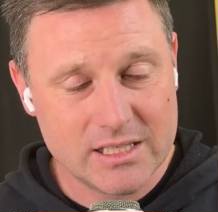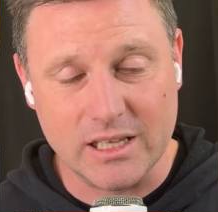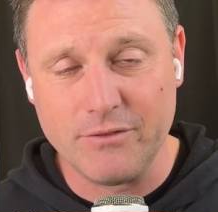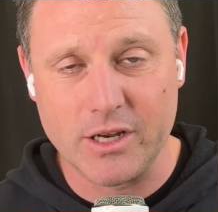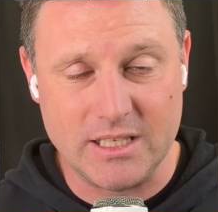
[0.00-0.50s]

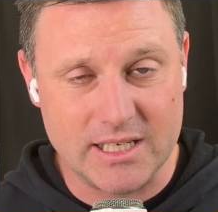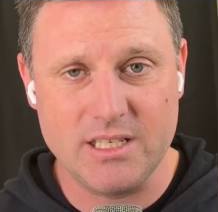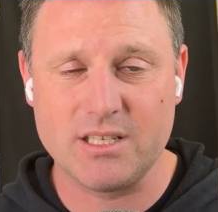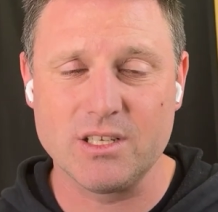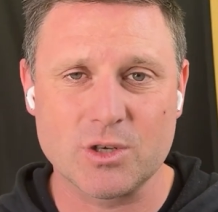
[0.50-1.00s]
Delivered a
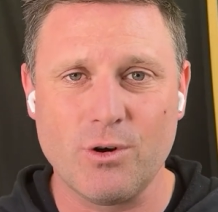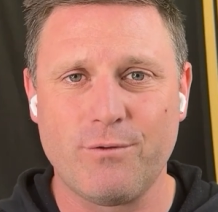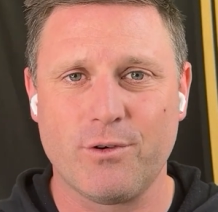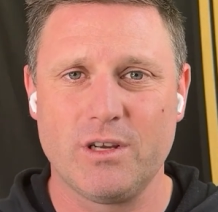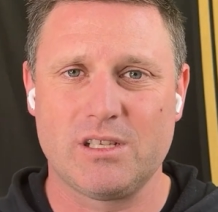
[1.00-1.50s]
decent score
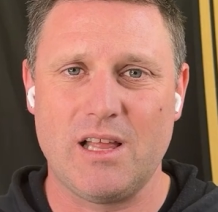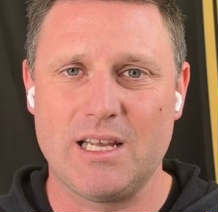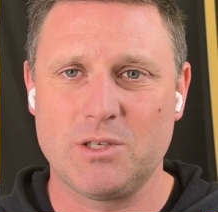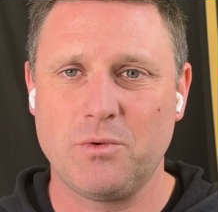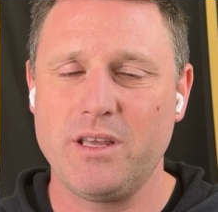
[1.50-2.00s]
for us
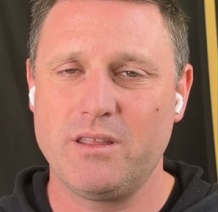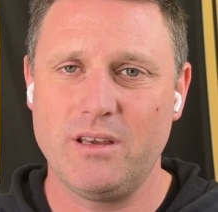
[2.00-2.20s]
last week.